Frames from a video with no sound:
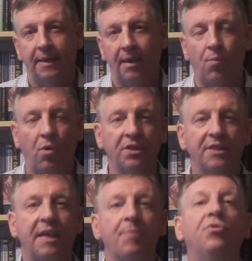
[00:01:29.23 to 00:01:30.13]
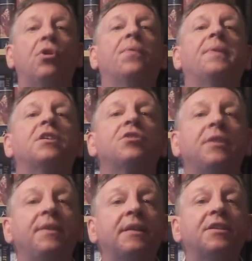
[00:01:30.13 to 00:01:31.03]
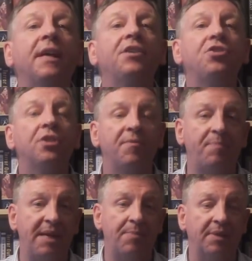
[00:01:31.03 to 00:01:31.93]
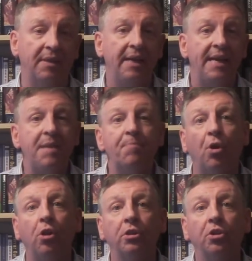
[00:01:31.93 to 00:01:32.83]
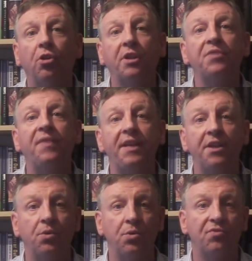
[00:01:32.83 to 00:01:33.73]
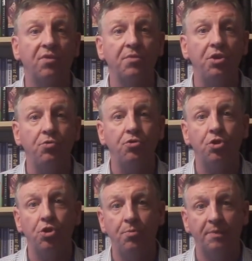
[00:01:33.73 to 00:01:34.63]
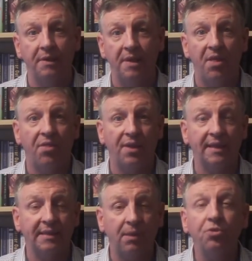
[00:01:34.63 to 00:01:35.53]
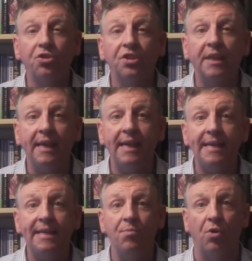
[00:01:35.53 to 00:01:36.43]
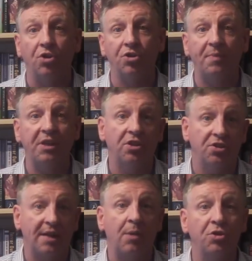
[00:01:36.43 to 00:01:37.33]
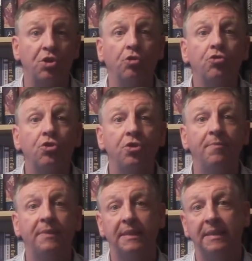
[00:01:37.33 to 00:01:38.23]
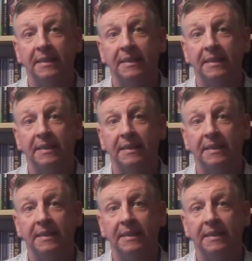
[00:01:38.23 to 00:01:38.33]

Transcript: And once I brought this to the attention of people, he pulled all his videos from YouTube. That's how scared he was, because I was onto him.